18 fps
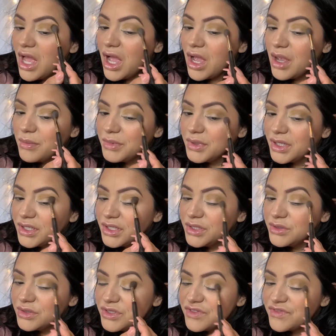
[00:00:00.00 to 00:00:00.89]
I'm not a
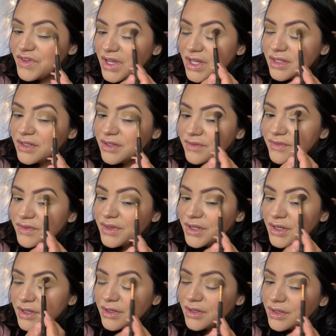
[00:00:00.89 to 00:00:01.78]
huge fan of
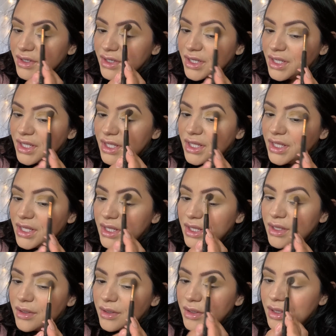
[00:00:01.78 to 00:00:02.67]
their
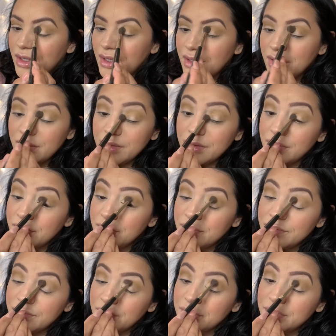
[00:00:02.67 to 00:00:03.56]

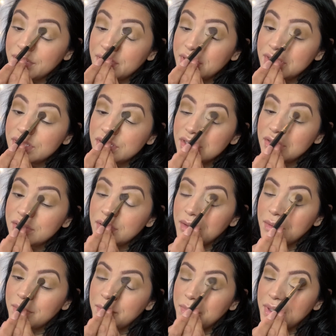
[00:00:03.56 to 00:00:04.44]
foundation,
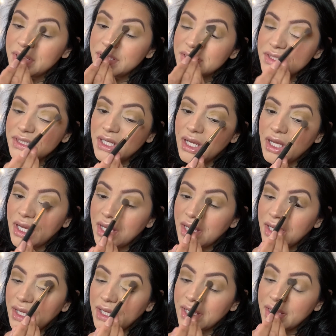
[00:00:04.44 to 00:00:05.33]
but
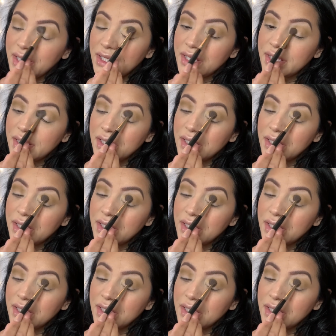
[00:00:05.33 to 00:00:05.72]
I